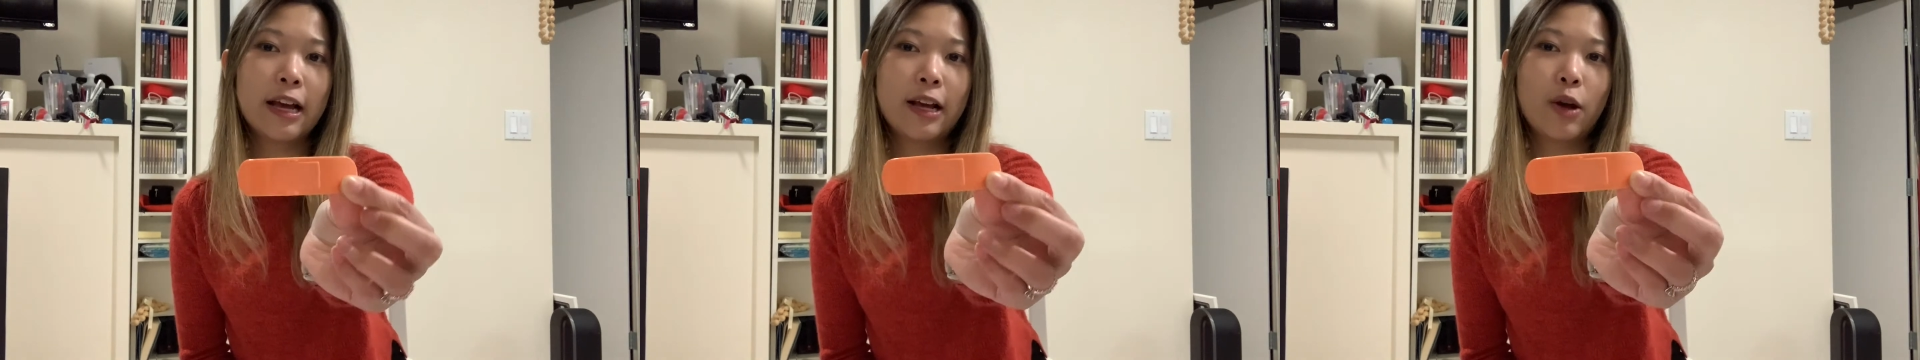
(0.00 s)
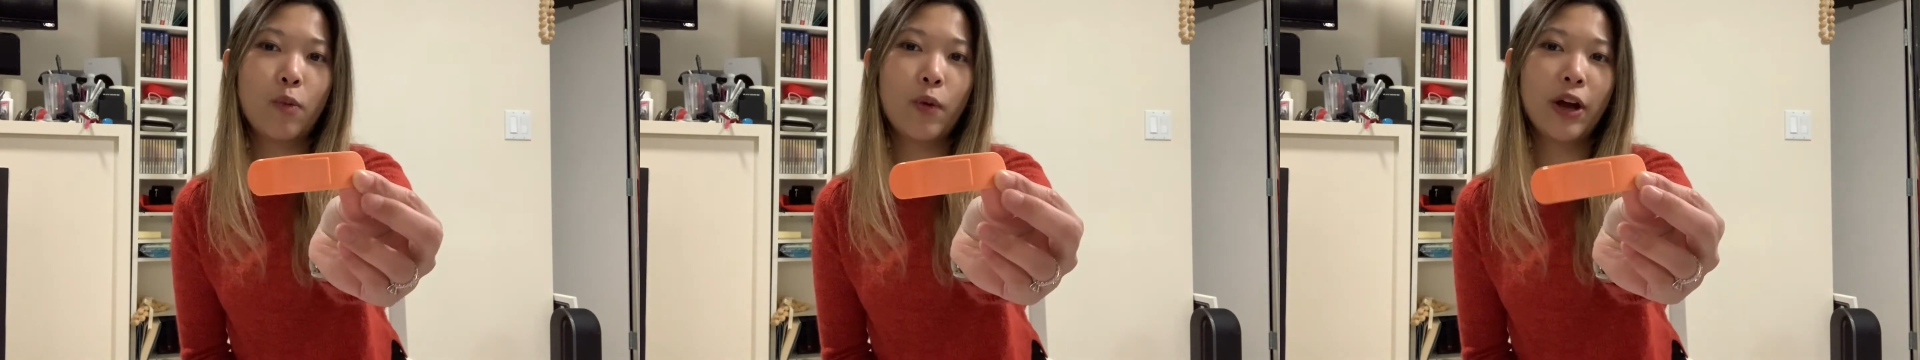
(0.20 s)

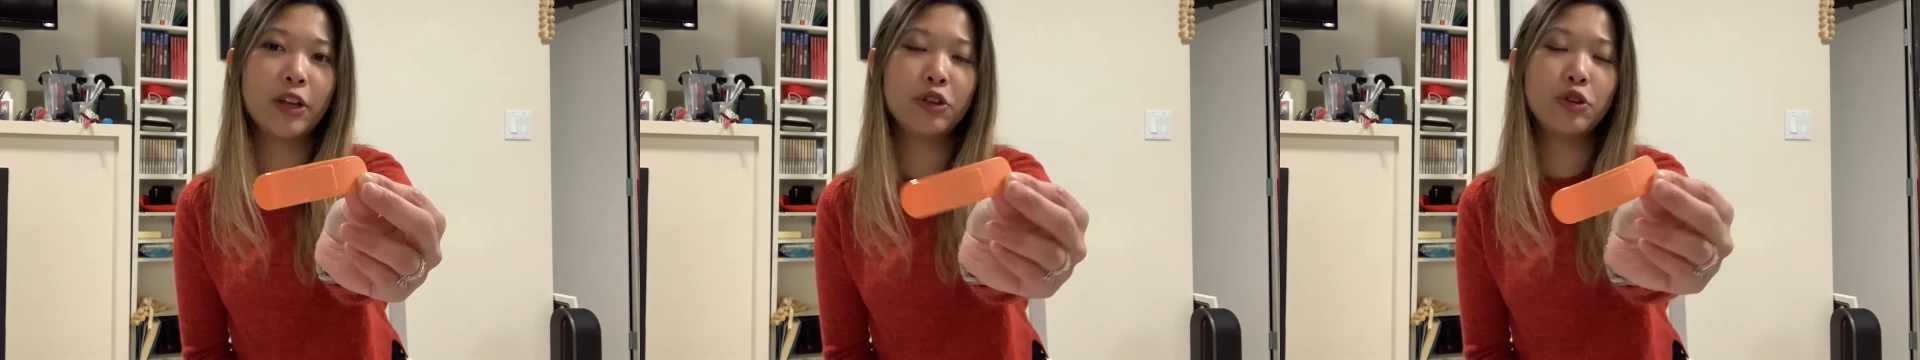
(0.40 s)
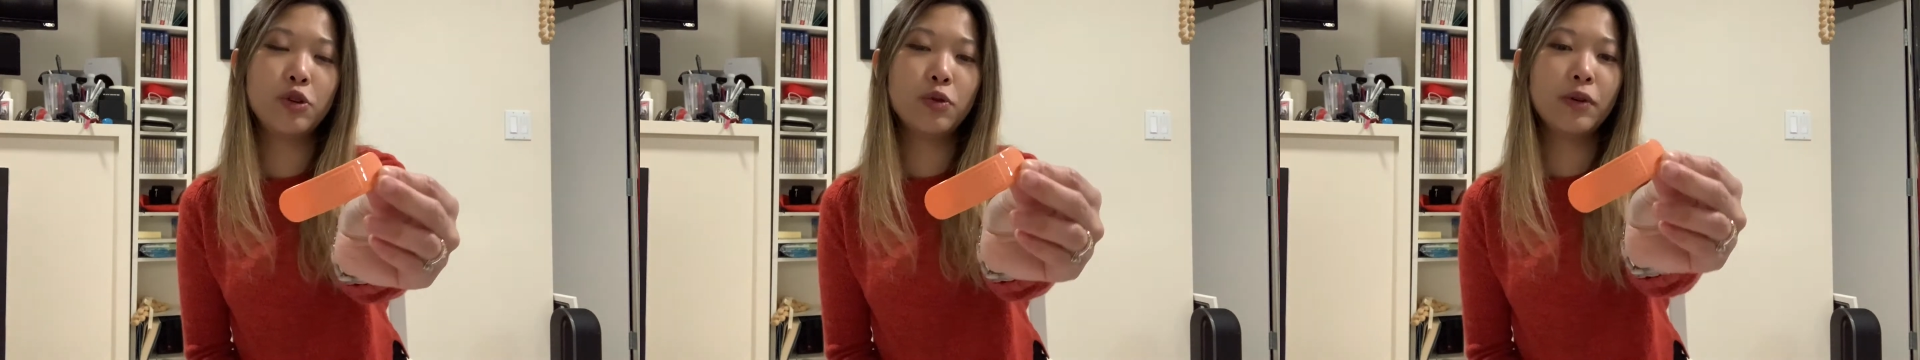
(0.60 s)

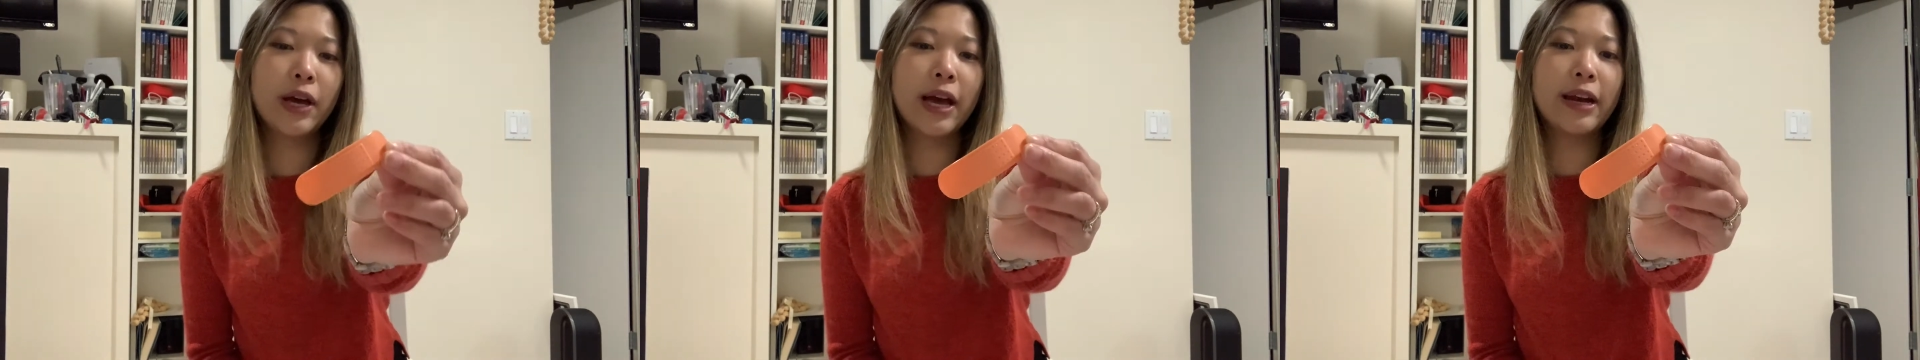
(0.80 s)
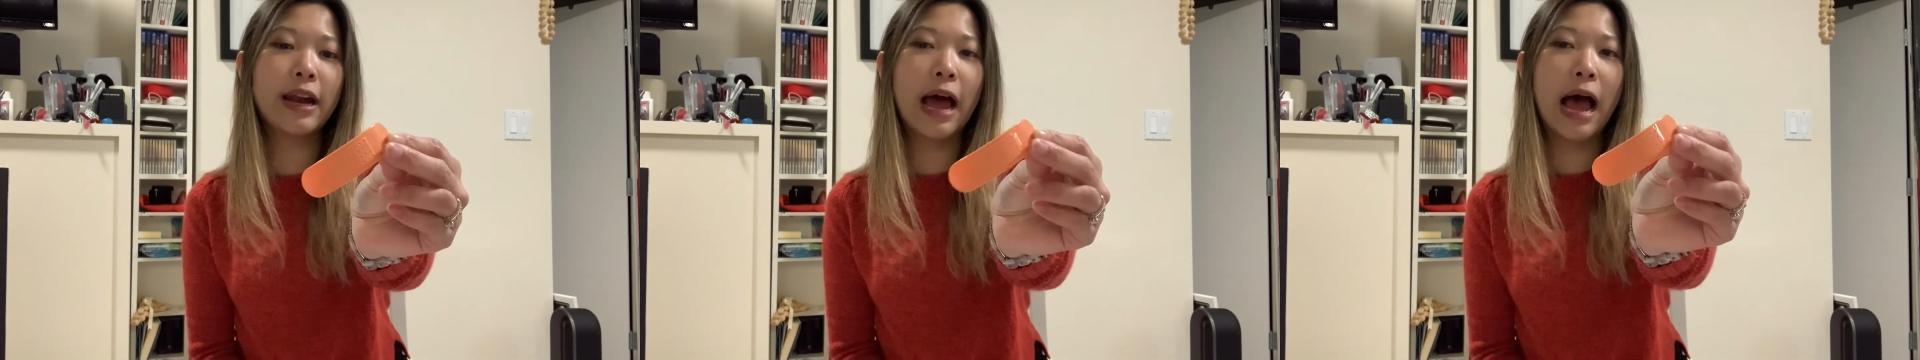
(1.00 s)
When you
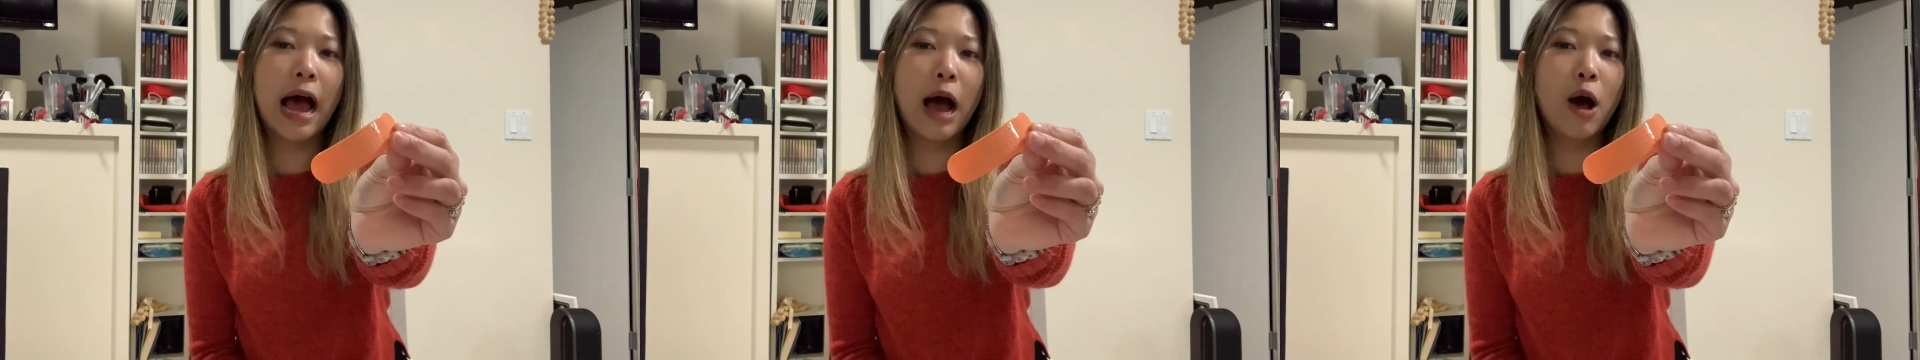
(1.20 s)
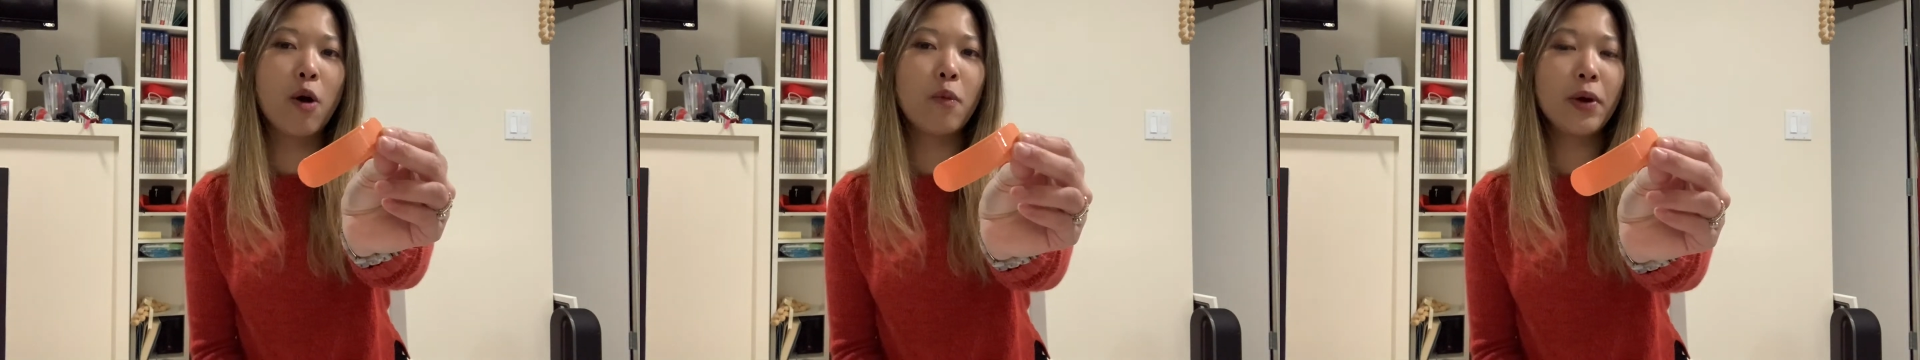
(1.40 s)
get an
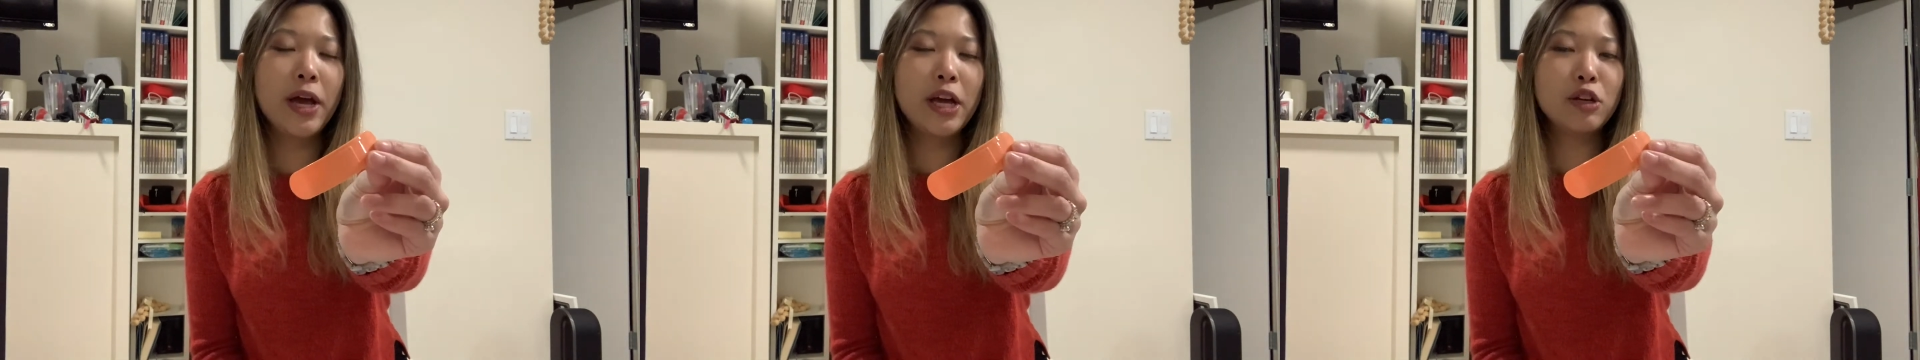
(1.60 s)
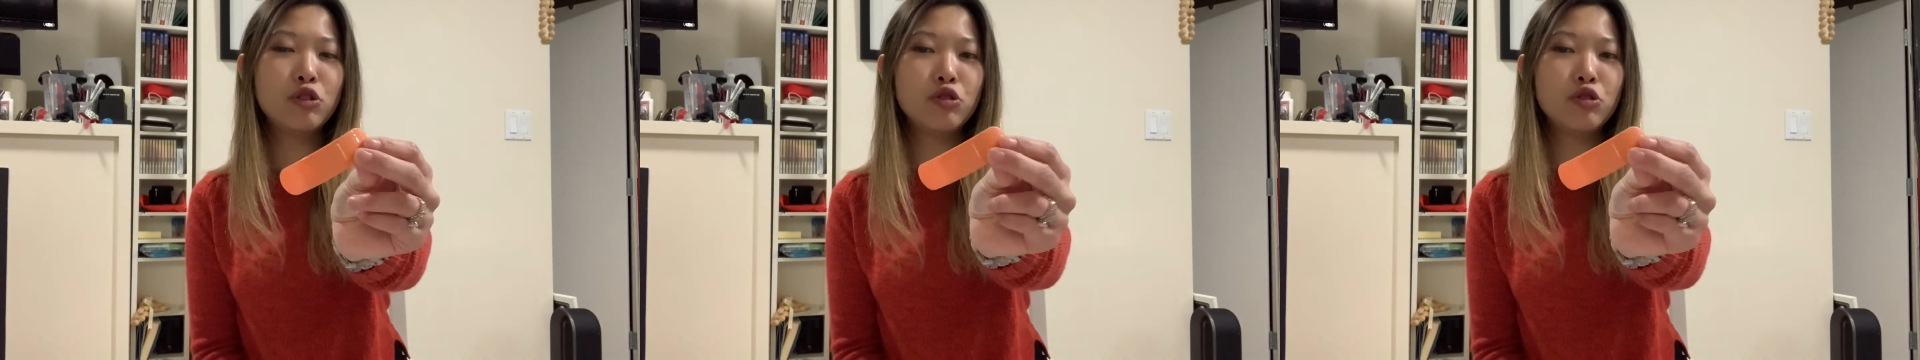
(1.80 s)
owie,